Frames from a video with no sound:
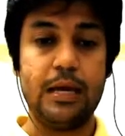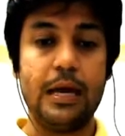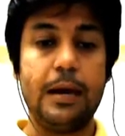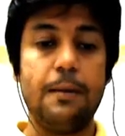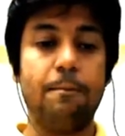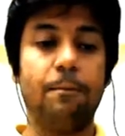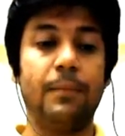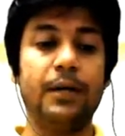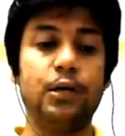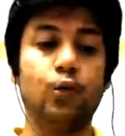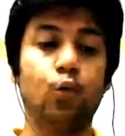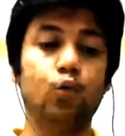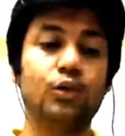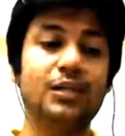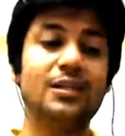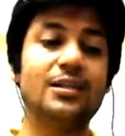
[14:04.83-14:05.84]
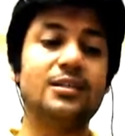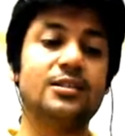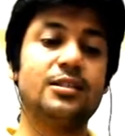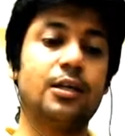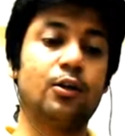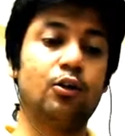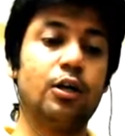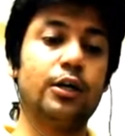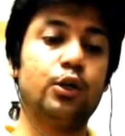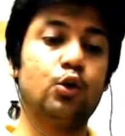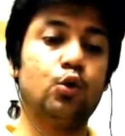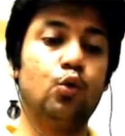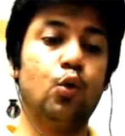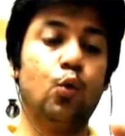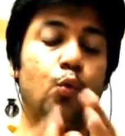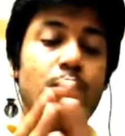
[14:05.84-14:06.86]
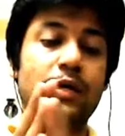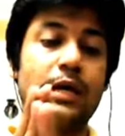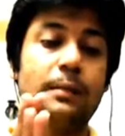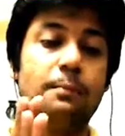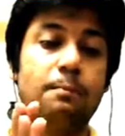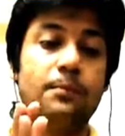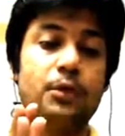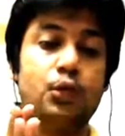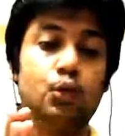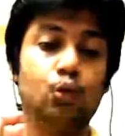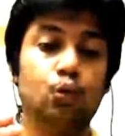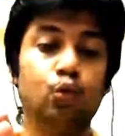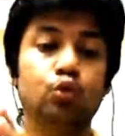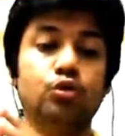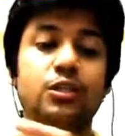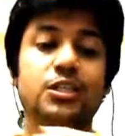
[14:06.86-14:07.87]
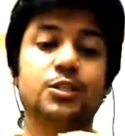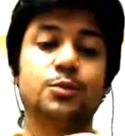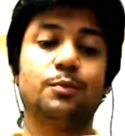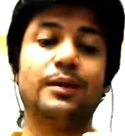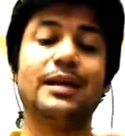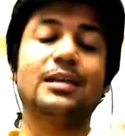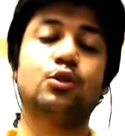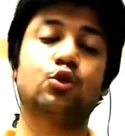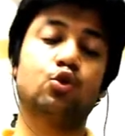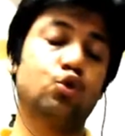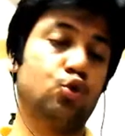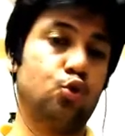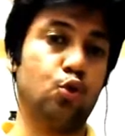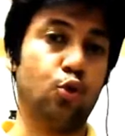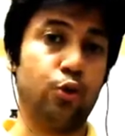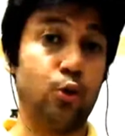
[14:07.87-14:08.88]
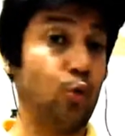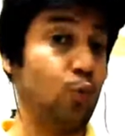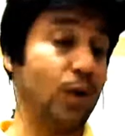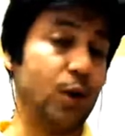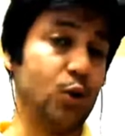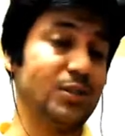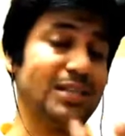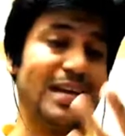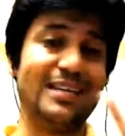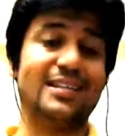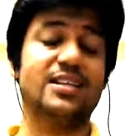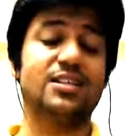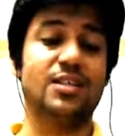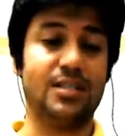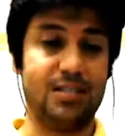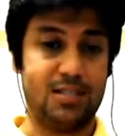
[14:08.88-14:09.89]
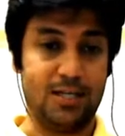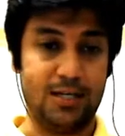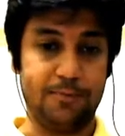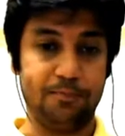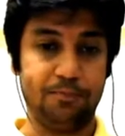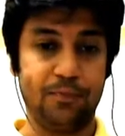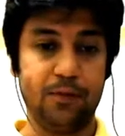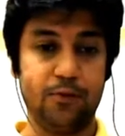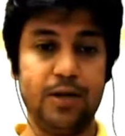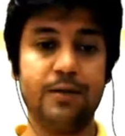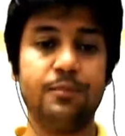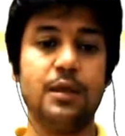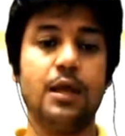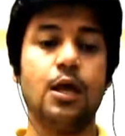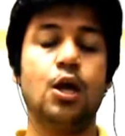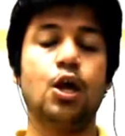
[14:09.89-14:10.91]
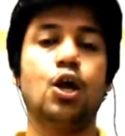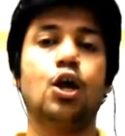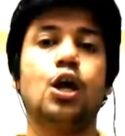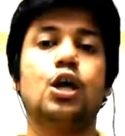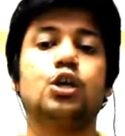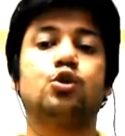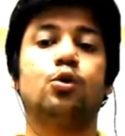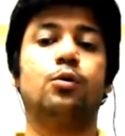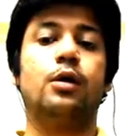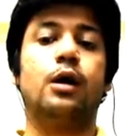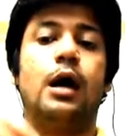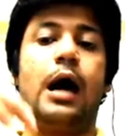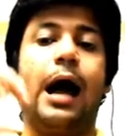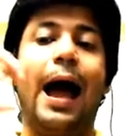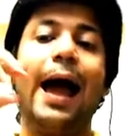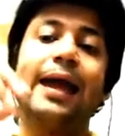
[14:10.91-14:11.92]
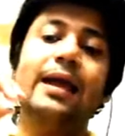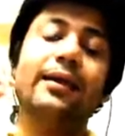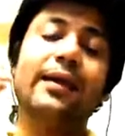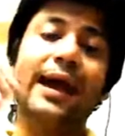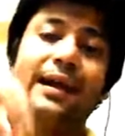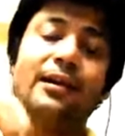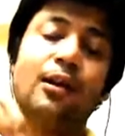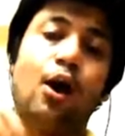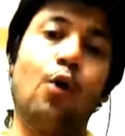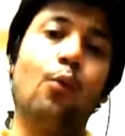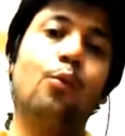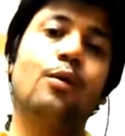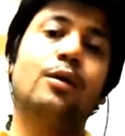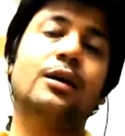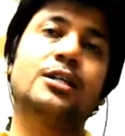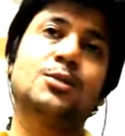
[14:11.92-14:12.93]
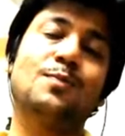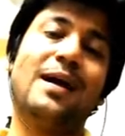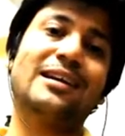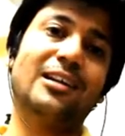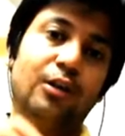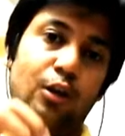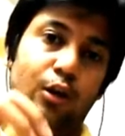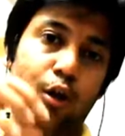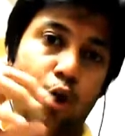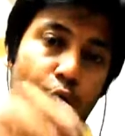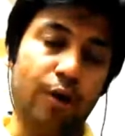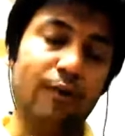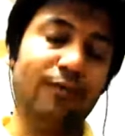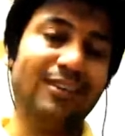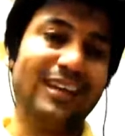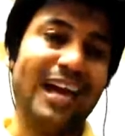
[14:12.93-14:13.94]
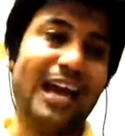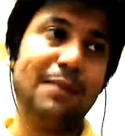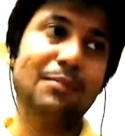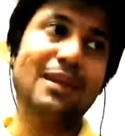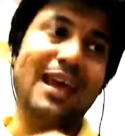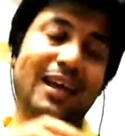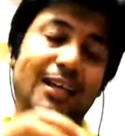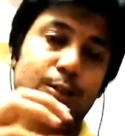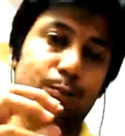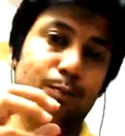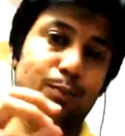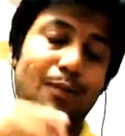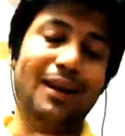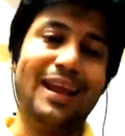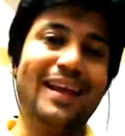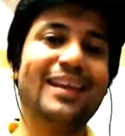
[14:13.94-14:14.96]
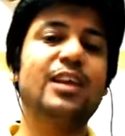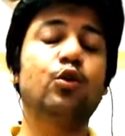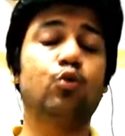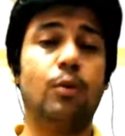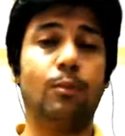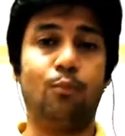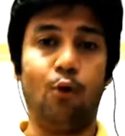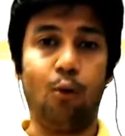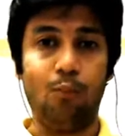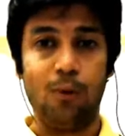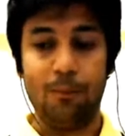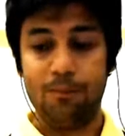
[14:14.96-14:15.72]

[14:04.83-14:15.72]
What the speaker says: But using the circular queue, we can use the space to store new values, as I just said, right? So I right now spend a lot of time in explaining you the problem.